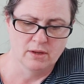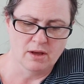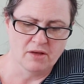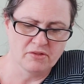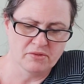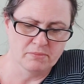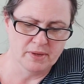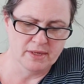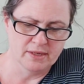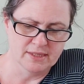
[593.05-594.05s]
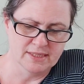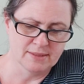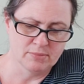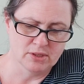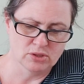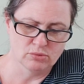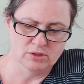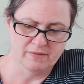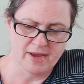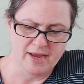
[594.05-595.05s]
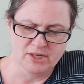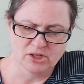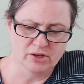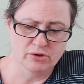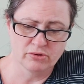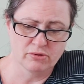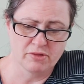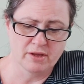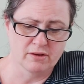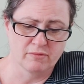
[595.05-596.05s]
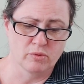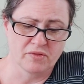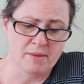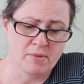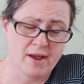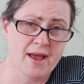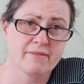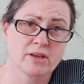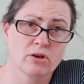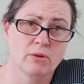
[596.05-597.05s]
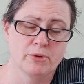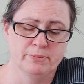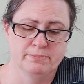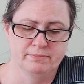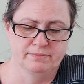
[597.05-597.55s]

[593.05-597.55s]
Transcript: Other than being a similar sort of age, I couldn't think of what they might have in common.